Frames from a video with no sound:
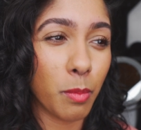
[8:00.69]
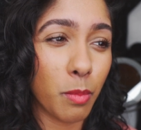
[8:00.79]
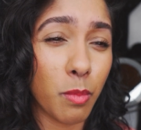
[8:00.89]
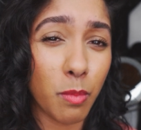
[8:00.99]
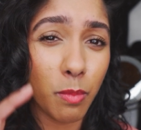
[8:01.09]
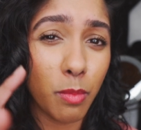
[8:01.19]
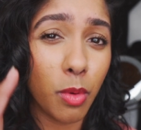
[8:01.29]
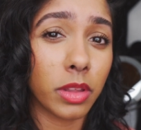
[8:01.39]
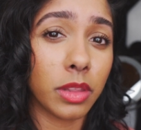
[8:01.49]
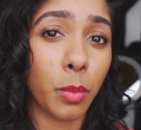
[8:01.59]

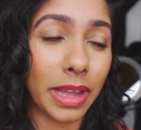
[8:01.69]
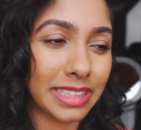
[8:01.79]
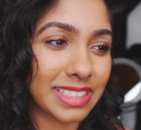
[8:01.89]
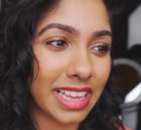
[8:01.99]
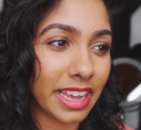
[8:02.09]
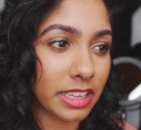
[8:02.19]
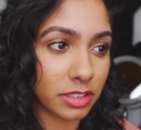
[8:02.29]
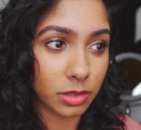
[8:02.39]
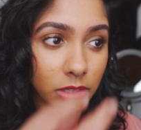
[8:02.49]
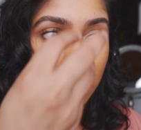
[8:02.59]
more on the wet side,
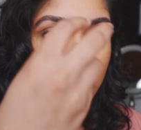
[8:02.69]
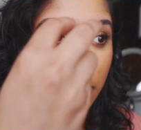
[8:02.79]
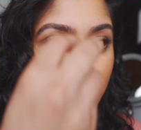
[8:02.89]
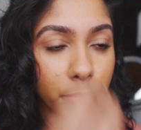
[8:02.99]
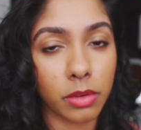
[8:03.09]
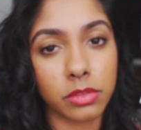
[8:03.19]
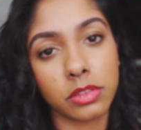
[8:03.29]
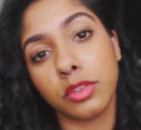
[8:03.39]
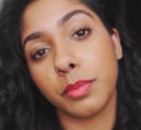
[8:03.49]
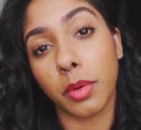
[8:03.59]
so it'll leave your brows
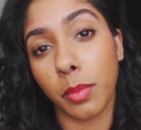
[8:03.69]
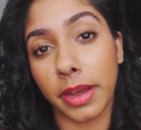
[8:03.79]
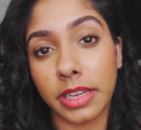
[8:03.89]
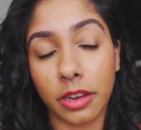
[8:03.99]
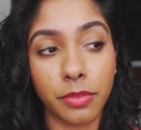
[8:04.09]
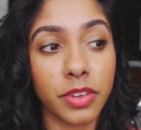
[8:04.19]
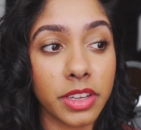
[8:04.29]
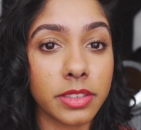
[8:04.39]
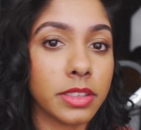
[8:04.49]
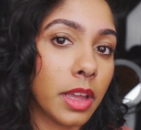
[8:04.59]
super wet at
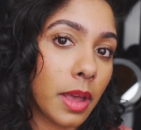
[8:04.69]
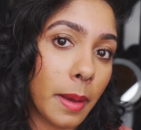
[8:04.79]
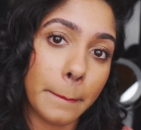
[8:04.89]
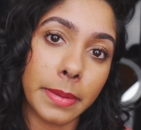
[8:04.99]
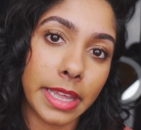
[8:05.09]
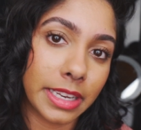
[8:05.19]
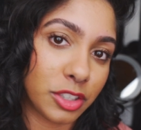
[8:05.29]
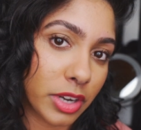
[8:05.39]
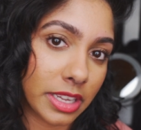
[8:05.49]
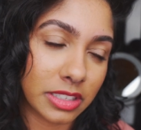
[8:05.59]
first, but then
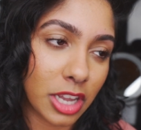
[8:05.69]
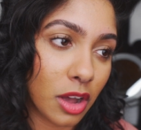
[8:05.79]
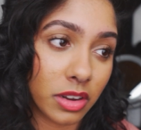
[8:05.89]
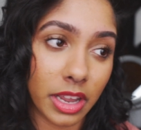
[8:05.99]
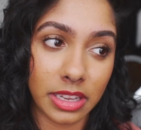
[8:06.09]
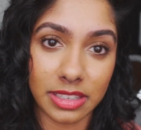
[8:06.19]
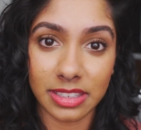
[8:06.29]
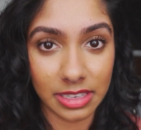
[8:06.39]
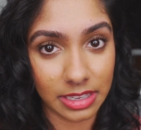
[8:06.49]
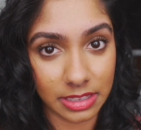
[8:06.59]
it dries down and it
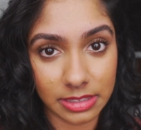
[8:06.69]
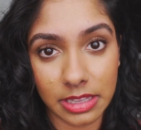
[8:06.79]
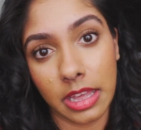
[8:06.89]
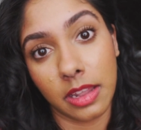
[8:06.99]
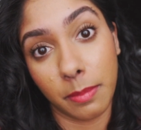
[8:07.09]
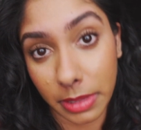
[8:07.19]
stays in